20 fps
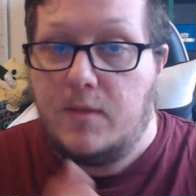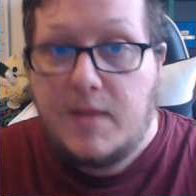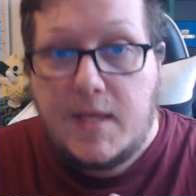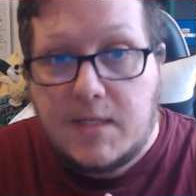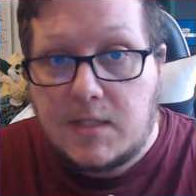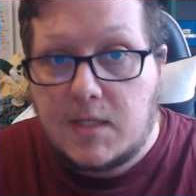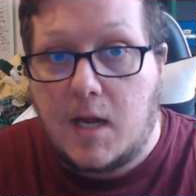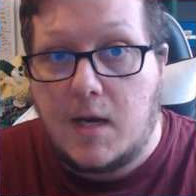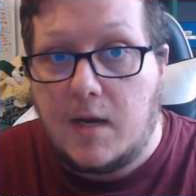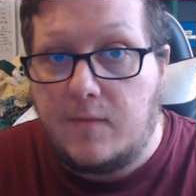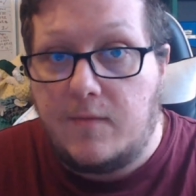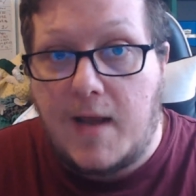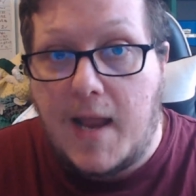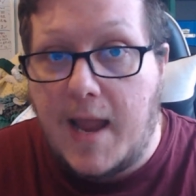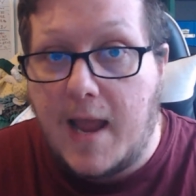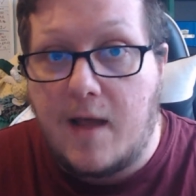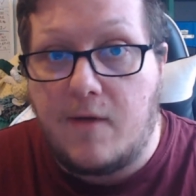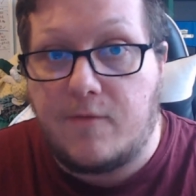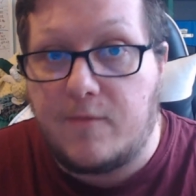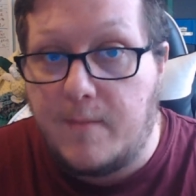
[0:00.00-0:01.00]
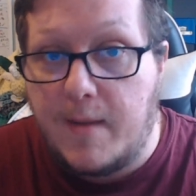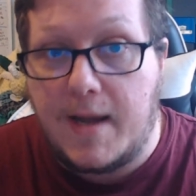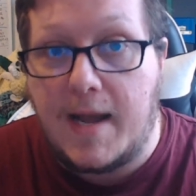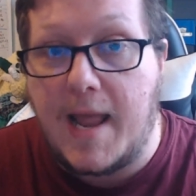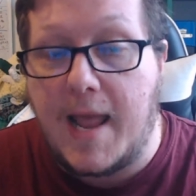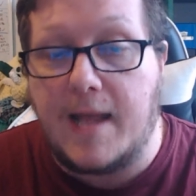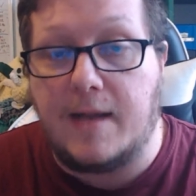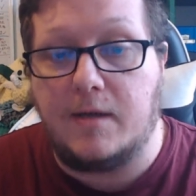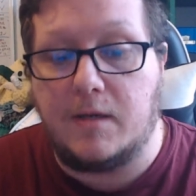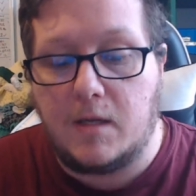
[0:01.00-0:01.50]
this kind of layout for my
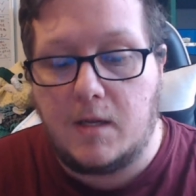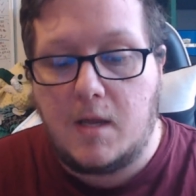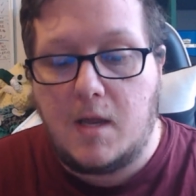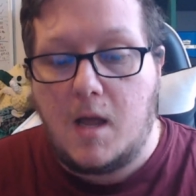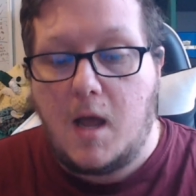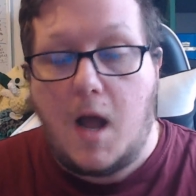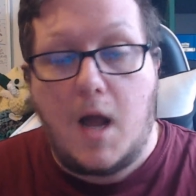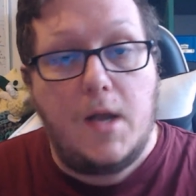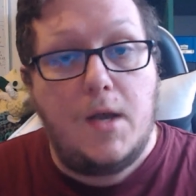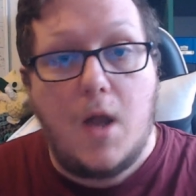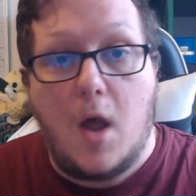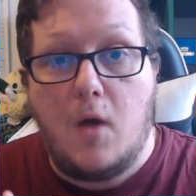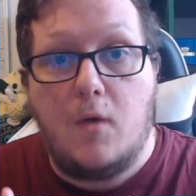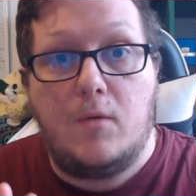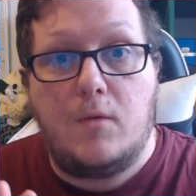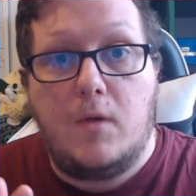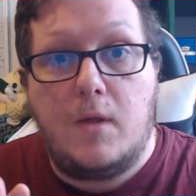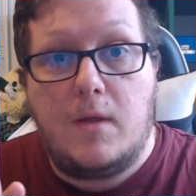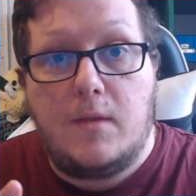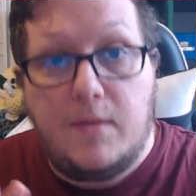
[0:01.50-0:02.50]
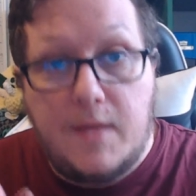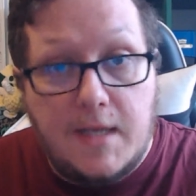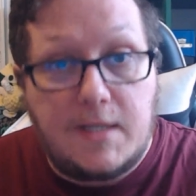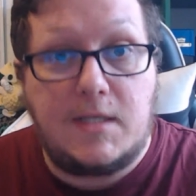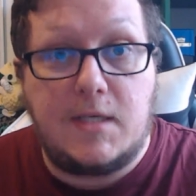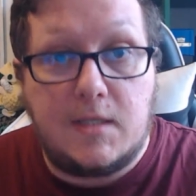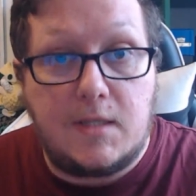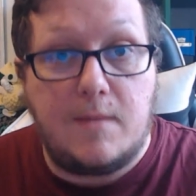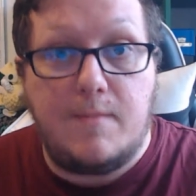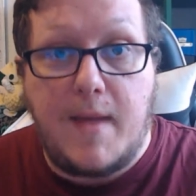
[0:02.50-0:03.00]
land. I know this
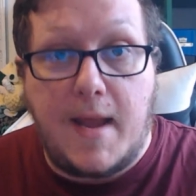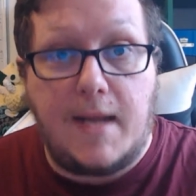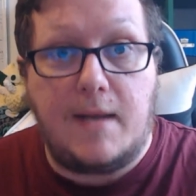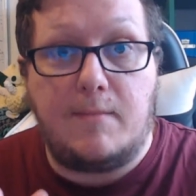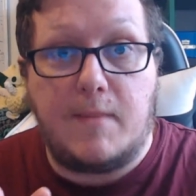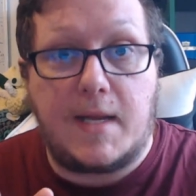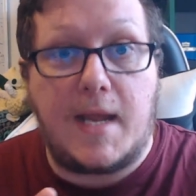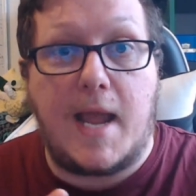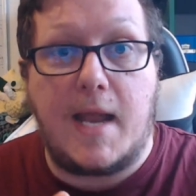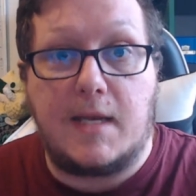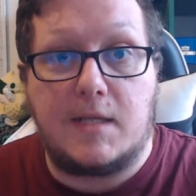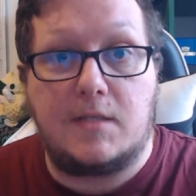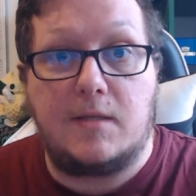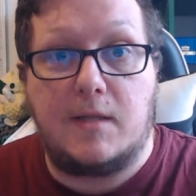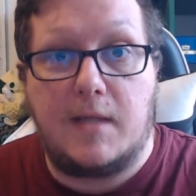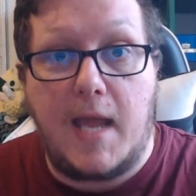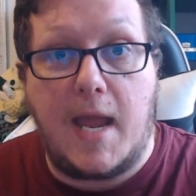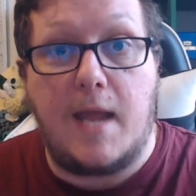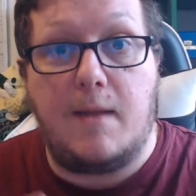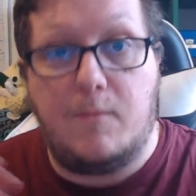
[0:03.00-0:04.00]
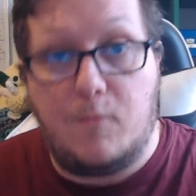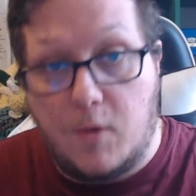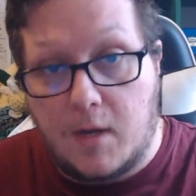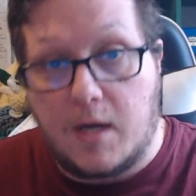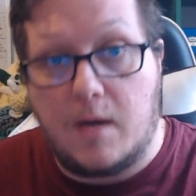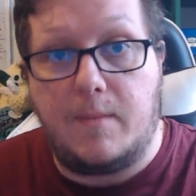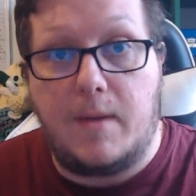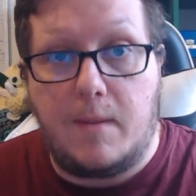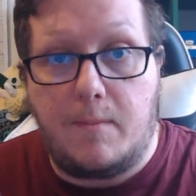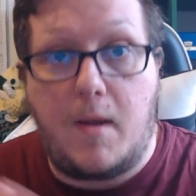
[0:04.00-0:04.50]
is the main mechanics of the game. We're going
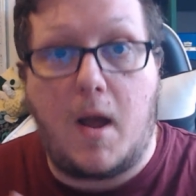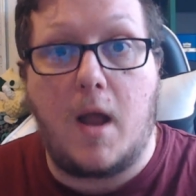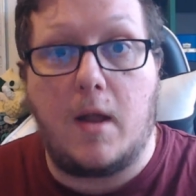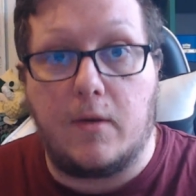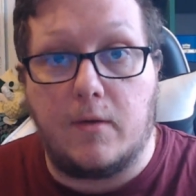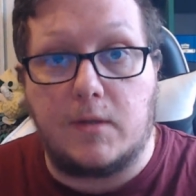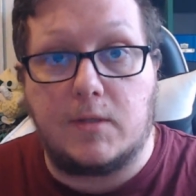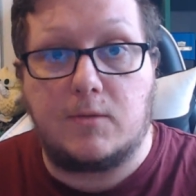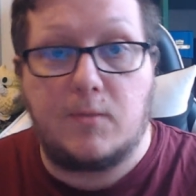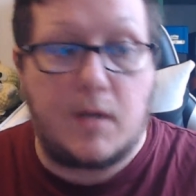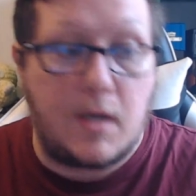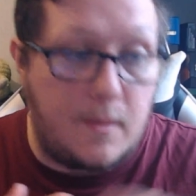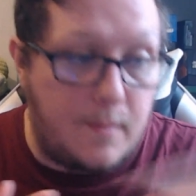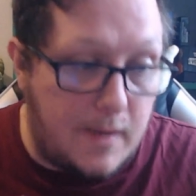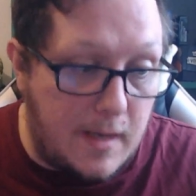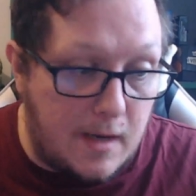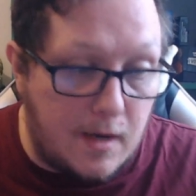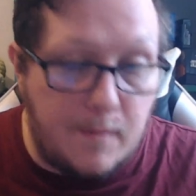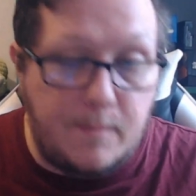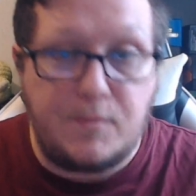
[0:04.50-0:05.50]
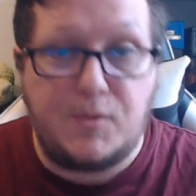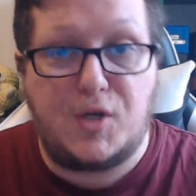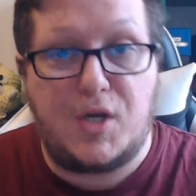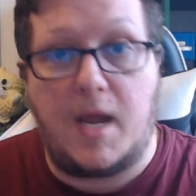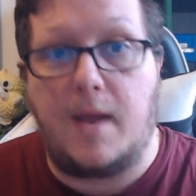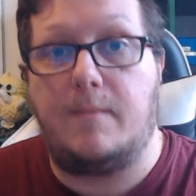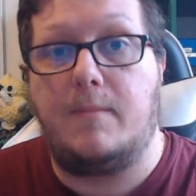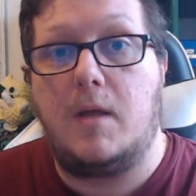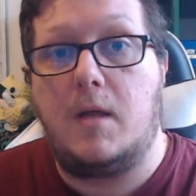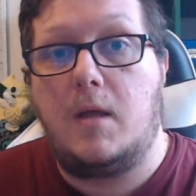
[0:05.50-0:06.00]
to be a pirate. We're going to be on a
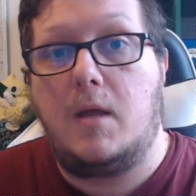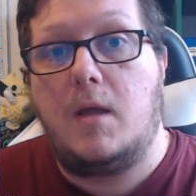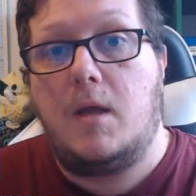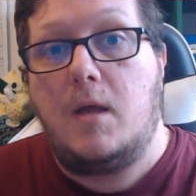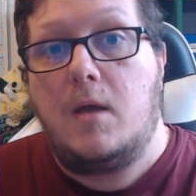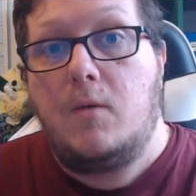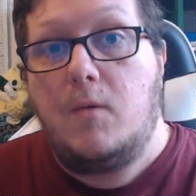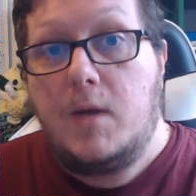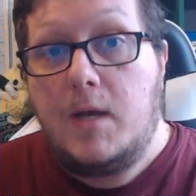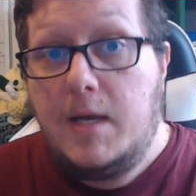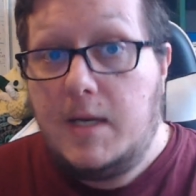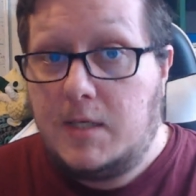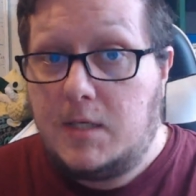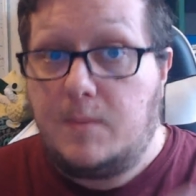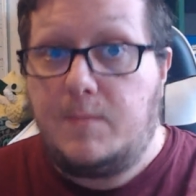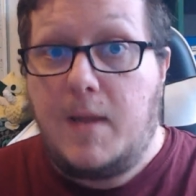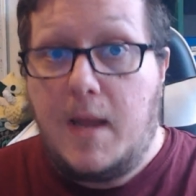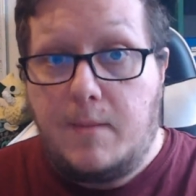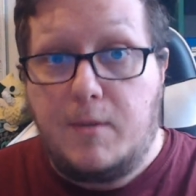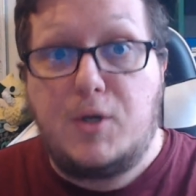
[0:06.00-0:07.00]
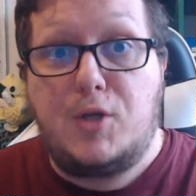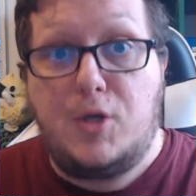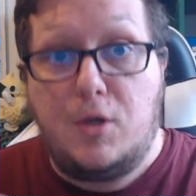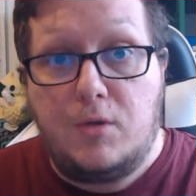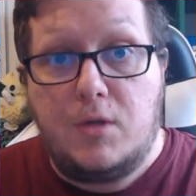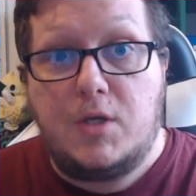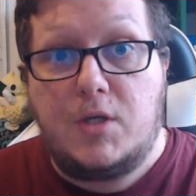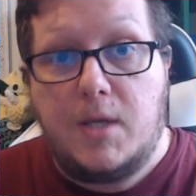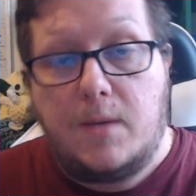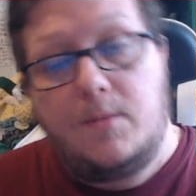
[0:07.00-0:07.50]
ship. We need to be able to shoot
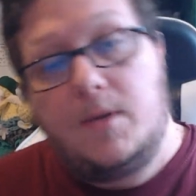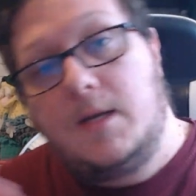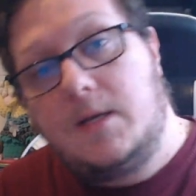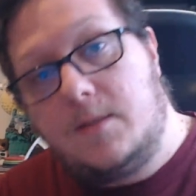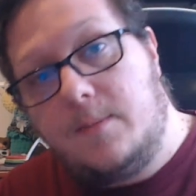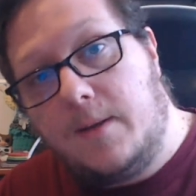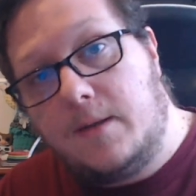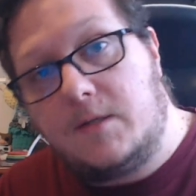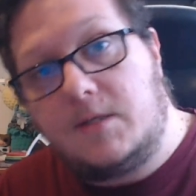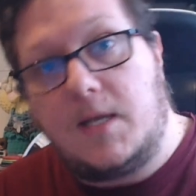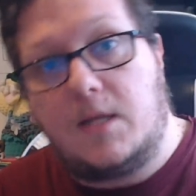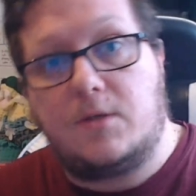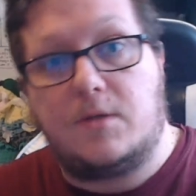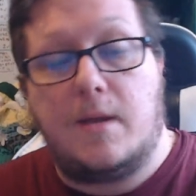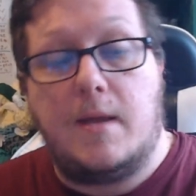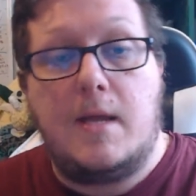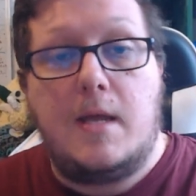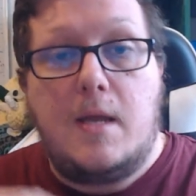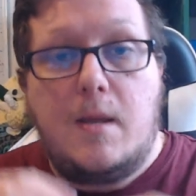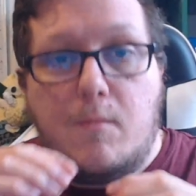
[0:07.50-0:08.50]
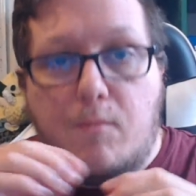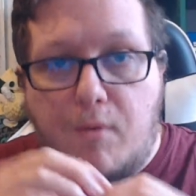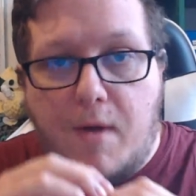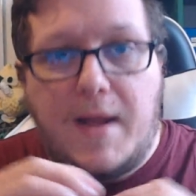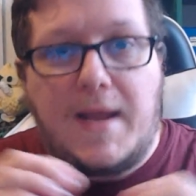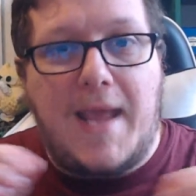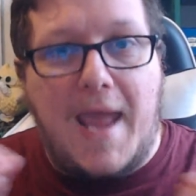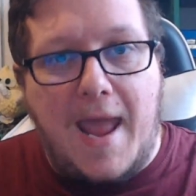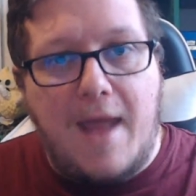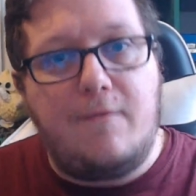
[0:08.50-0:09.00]
the ship. We need to be able to sail the ship.
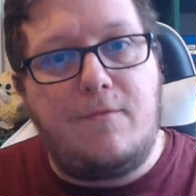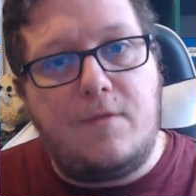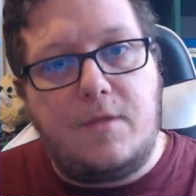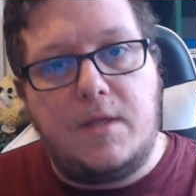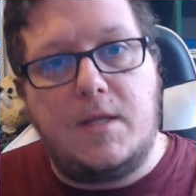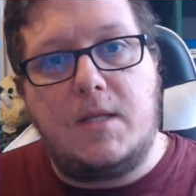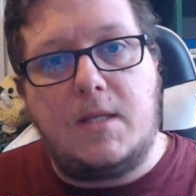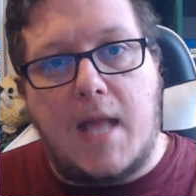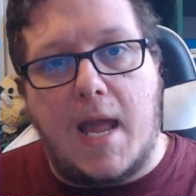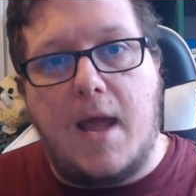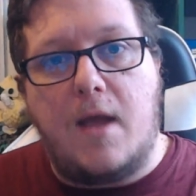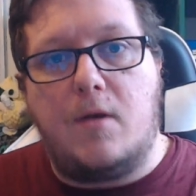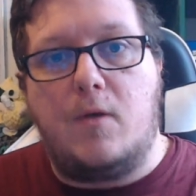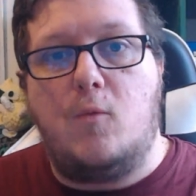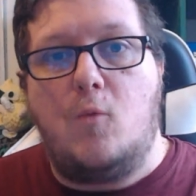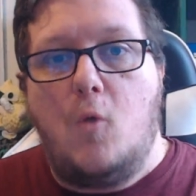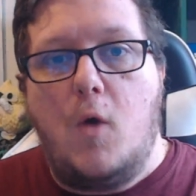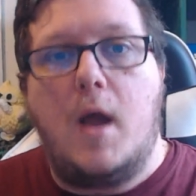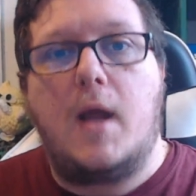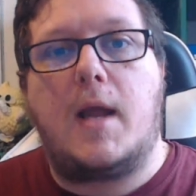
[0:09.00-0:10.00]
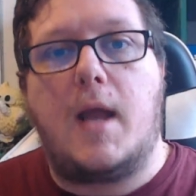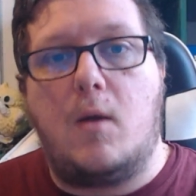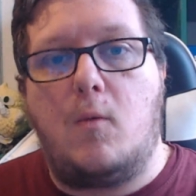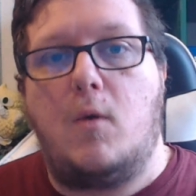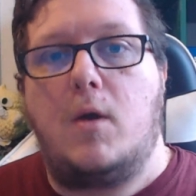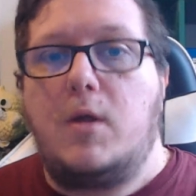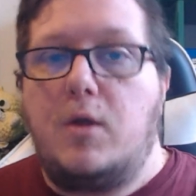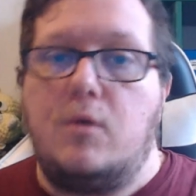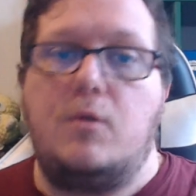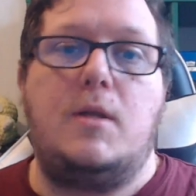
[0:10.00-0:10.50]
Break everything down and work out
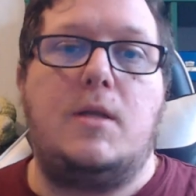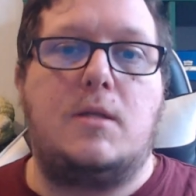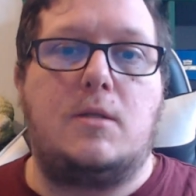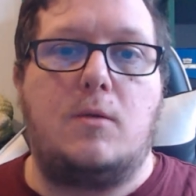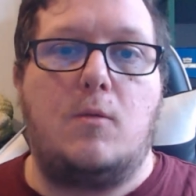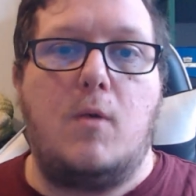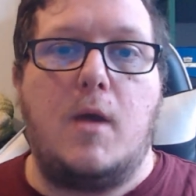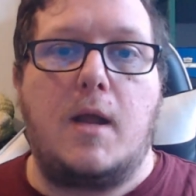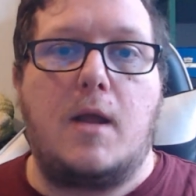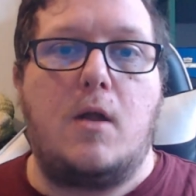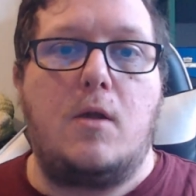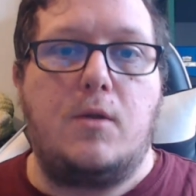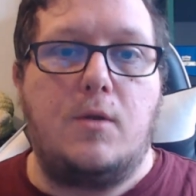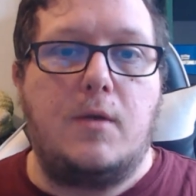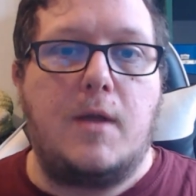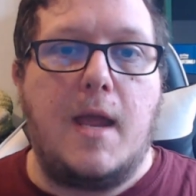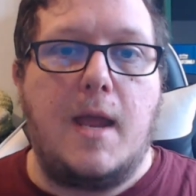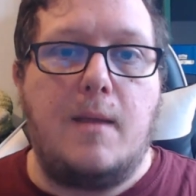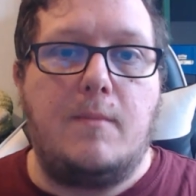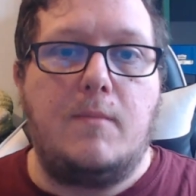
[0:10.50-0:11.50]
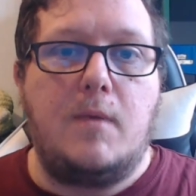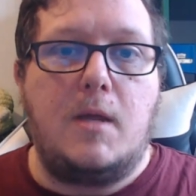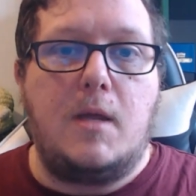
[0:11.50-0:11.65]
what you need to work on your game